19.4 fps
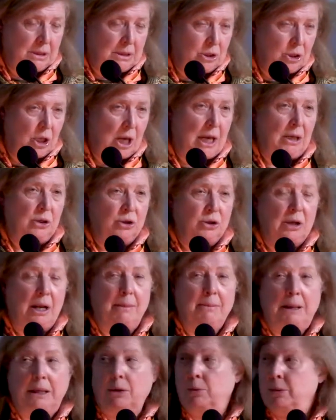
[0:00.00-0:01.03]
changed. I
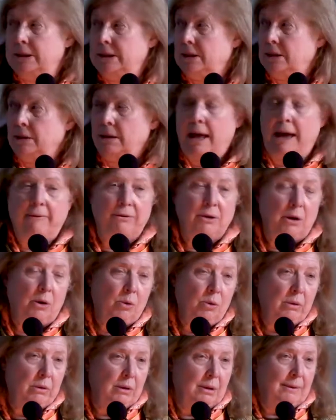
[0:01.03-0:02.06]
mean, you would still have the,
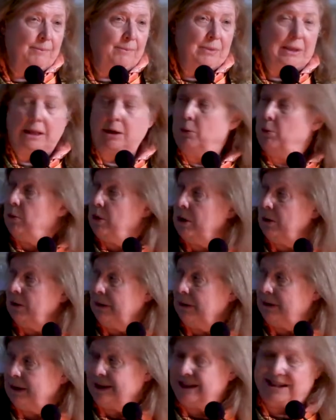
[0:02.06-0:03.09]
the you
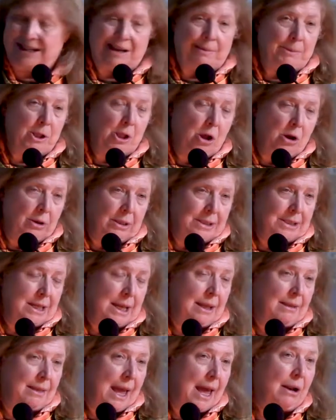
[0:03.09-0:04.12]
couldn't just come along and
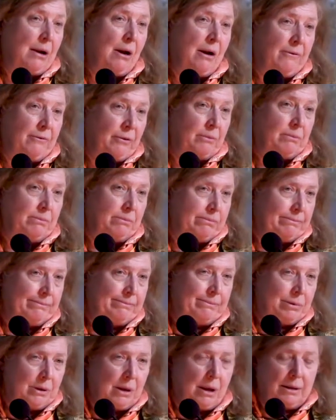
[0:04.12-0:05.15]
take that off and
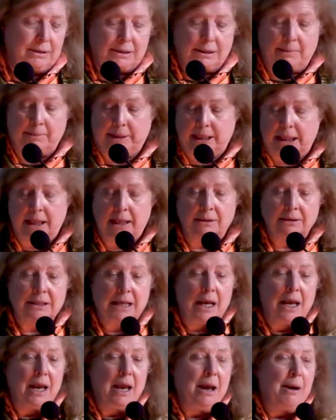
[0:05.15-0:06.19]
put on something else,
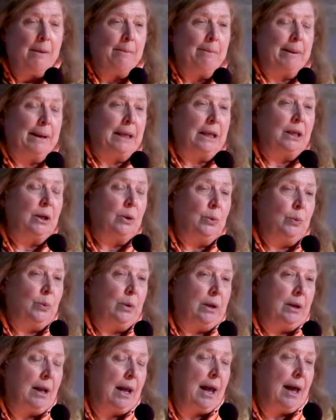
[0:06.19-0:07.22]
but you
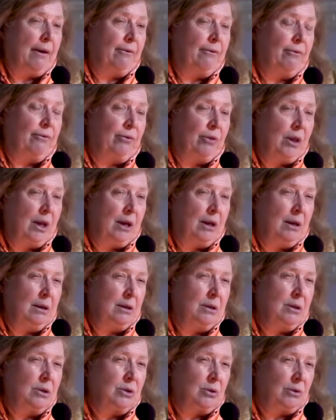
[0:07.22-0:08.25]
would have the
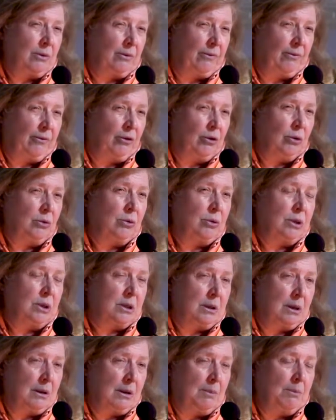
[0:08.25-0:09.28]
dessert
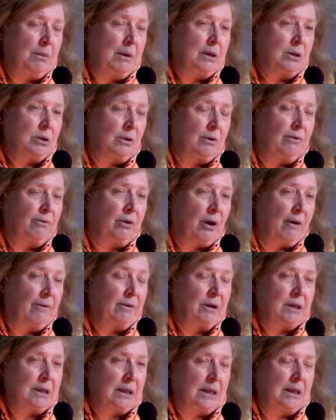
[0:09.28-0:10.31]
foods is served
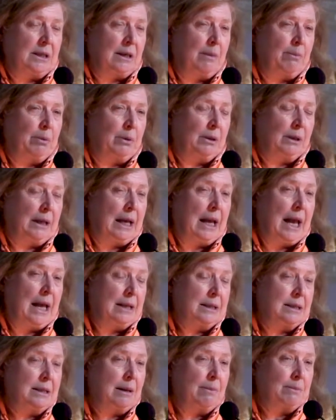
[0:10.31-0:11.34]
obviously separately.
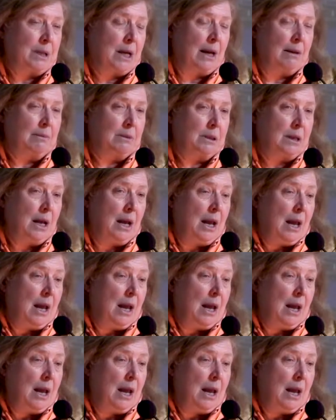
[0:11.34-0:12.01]
And sometimes,